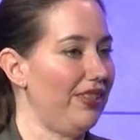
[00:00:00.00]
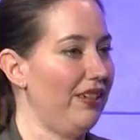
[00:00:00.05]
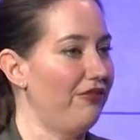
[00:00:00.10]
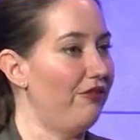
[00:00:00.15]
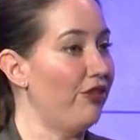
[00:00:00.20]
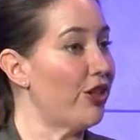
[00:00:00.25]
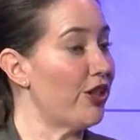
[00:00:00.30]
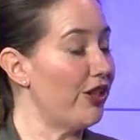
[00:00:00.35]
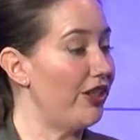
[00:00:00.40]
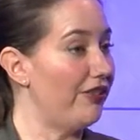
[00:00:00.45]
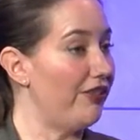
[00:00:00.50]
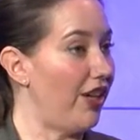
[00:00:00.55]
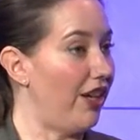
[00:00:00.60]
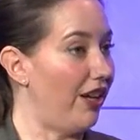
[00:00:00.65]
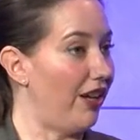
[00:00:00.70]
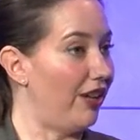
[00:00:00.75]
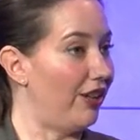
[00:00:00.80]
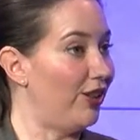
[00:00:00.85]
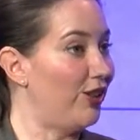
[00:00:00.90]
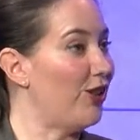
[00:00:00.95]
first of
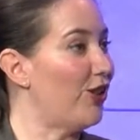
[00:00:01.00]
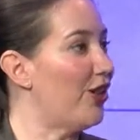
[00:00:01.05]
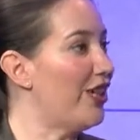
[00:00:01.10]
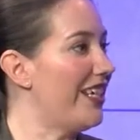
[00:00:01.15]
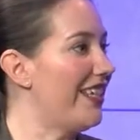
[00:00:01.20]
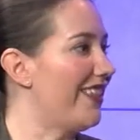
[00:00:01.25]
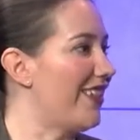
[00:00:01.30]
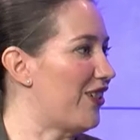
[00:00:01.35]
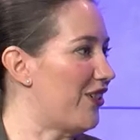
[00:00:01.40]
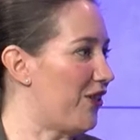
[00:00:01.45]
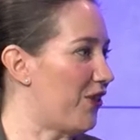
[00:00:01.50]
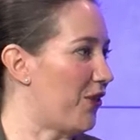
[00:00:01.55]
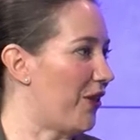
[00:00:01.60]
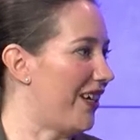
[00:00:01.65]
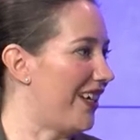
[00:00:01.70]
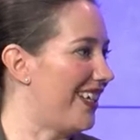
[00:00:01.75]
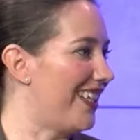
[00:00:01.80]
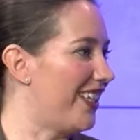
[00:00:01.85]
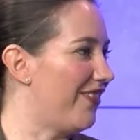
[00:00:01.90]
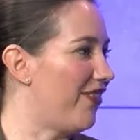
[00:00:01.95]
all, learning the
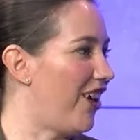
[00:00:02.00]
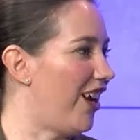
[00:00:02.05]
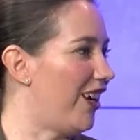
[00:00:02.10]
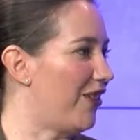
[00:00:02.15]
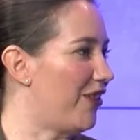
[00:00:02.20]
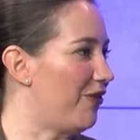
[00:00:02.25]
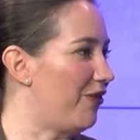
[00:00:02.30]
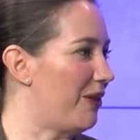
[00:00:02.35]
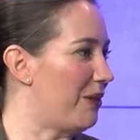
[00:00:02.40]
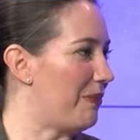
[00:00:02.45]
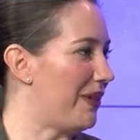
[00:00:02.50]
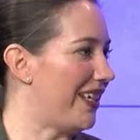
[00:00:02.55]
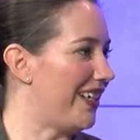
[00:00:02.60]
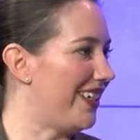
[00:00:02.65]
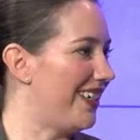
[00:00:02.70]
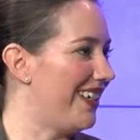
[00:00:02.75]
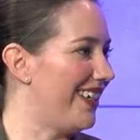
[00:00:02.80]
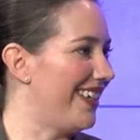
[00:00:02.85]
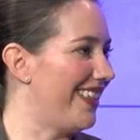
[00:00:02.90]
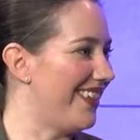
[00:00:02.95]
stories of all of the women
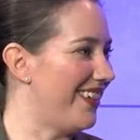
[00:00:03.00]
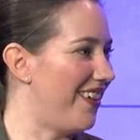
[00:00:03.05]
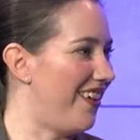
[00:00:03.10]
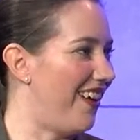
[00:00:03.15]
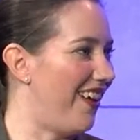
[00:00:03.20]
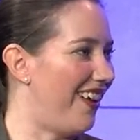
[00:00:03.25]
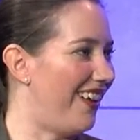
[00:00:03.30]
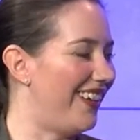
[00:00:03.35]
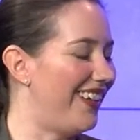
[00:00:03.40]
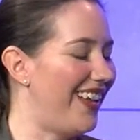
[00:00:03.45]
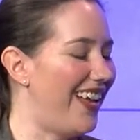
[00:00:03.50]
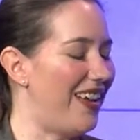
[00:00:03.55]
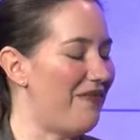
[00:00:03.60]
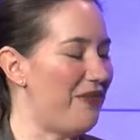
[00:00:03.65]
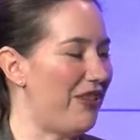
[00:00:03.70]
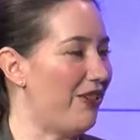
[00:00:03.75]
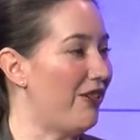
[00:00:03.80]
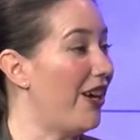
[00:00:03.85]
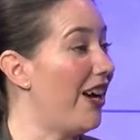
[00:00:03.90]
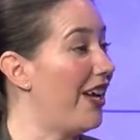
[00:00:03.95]
in the hall.
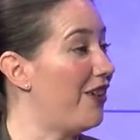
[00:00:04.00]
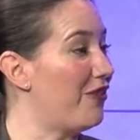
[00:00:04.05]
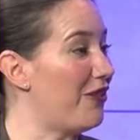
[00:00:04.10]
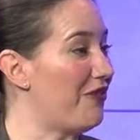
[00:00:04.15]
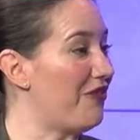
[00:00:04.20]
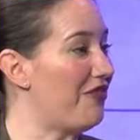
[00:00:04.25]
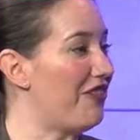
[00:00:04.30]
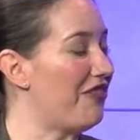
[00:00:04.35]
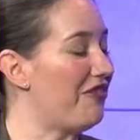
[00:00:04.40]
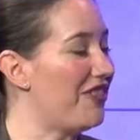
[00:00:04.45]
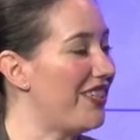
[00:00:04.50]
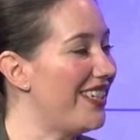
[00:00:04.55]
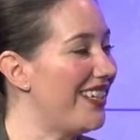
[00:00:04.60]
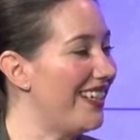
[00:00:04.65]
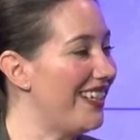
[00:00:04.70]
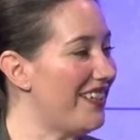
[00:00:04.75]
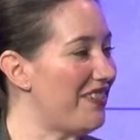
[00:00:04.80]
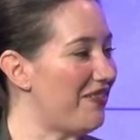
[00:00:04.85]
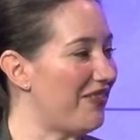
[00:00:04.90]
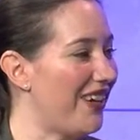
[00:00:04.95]
There are
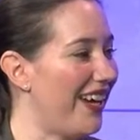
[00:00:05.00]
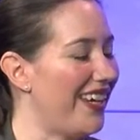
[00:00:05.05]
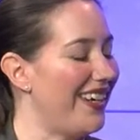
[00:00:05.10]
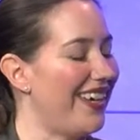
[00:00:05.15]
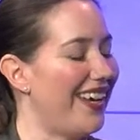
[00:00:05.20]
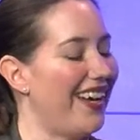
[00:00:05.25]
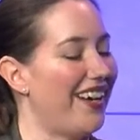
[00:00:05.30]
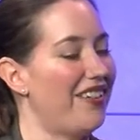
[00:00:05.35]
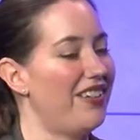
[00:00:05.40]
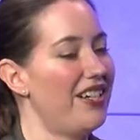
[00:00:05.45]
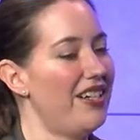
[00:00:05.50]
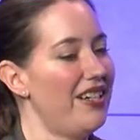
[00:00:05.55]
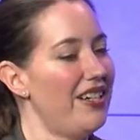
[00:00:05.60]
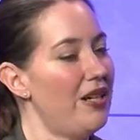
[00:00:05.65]
115 right now.